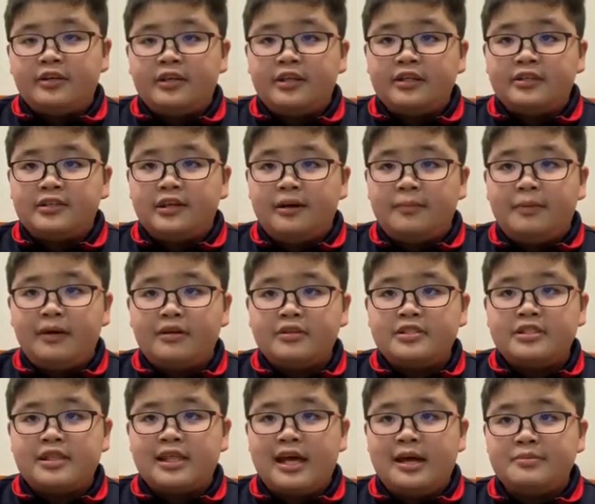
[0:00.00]
is about
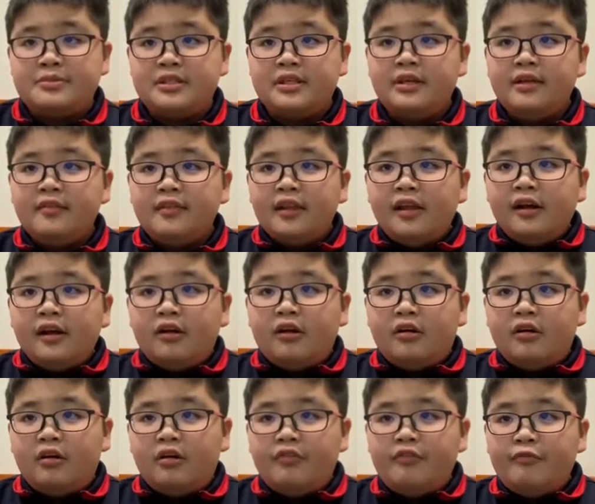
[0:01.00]
steps
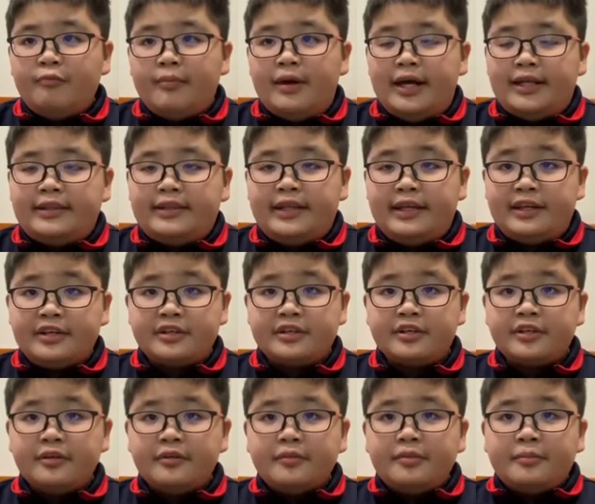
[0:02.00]
of my dish.
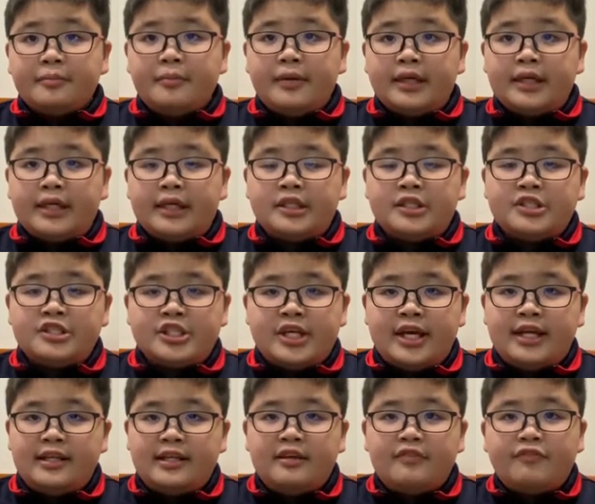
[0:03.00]
Making
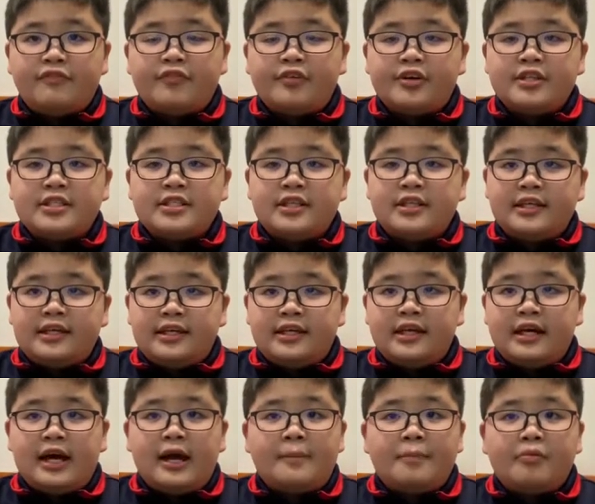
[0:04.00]
jelly. Firstly,
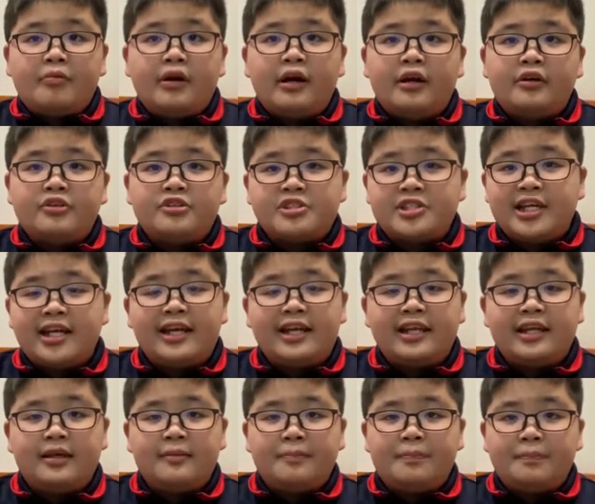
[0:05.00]
I pour
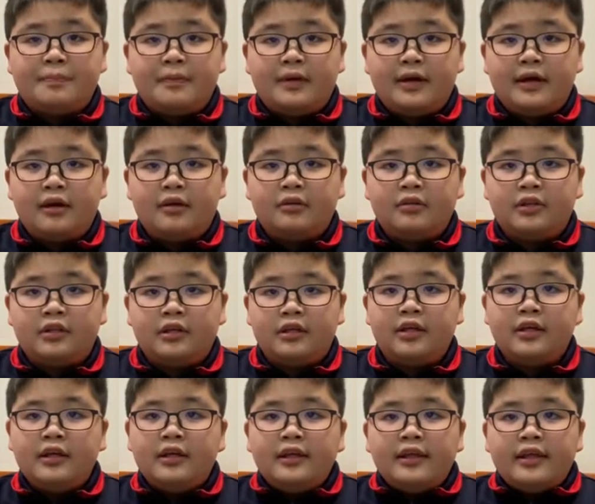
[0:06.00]
jelly powder
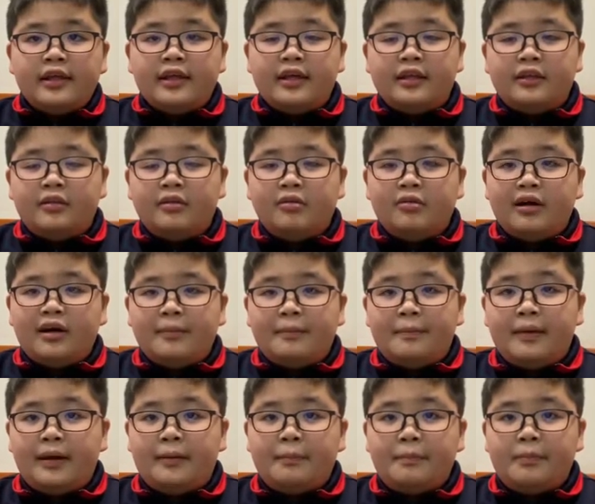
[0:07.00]
into a
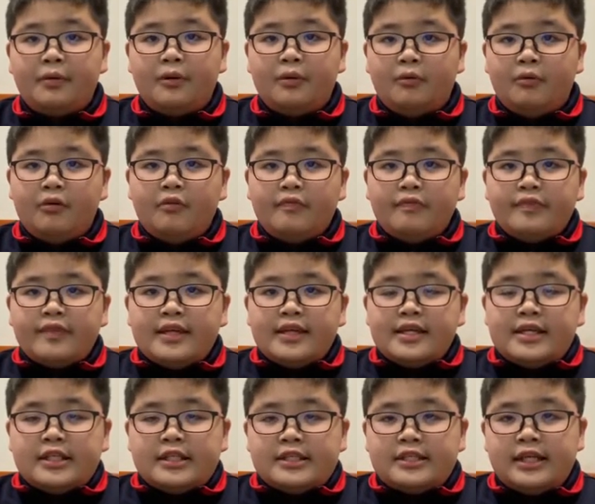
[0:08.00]
big bowl.
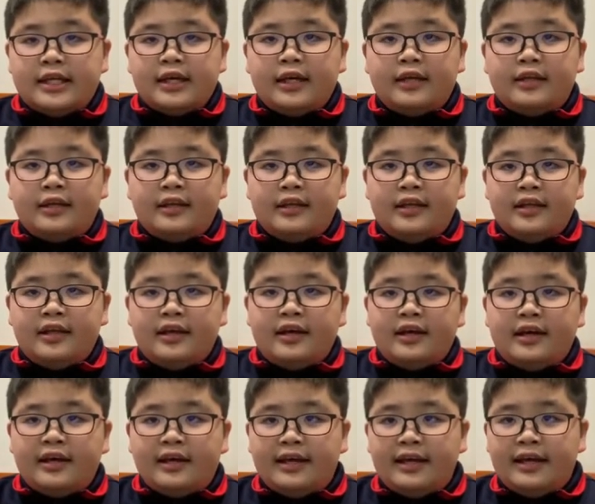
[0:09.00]
Secondly,
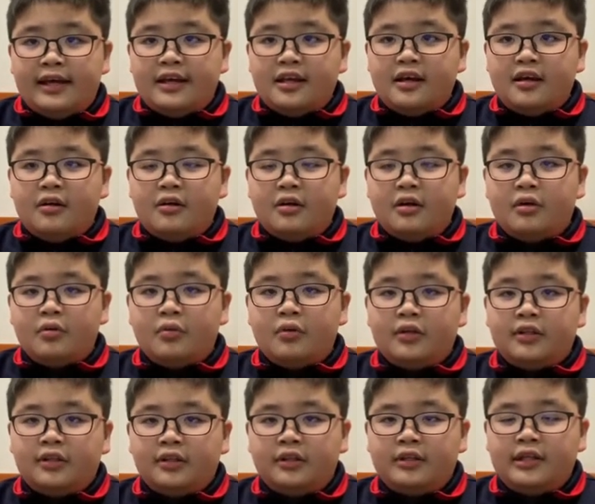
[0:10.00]
I add hot
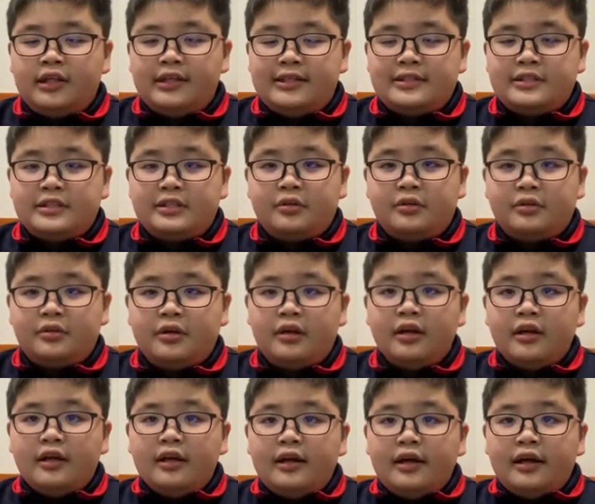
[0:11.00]
water and stir
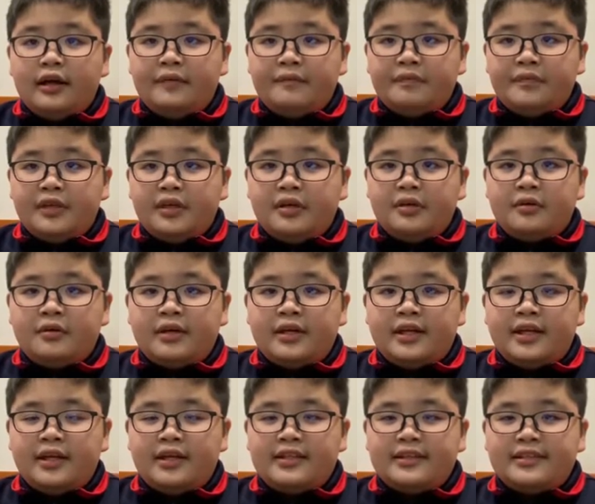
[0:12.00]
until
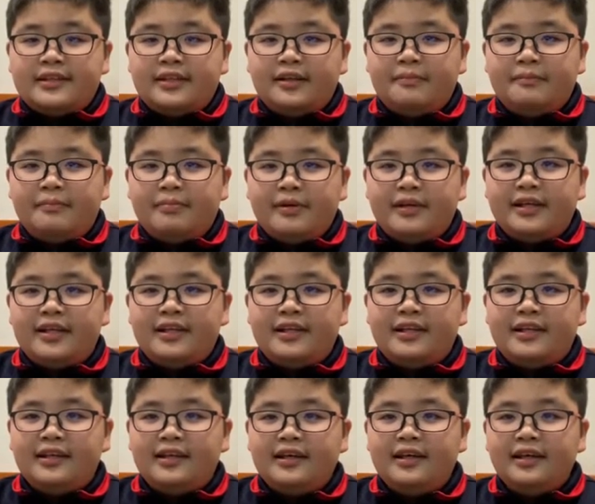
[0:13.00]
it is
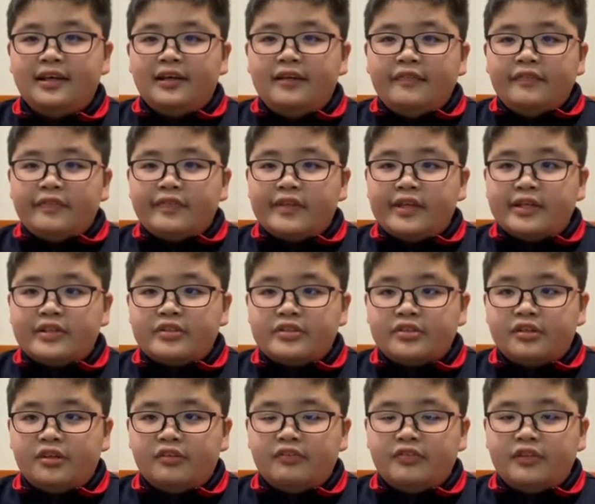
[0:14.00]
completely dissolved.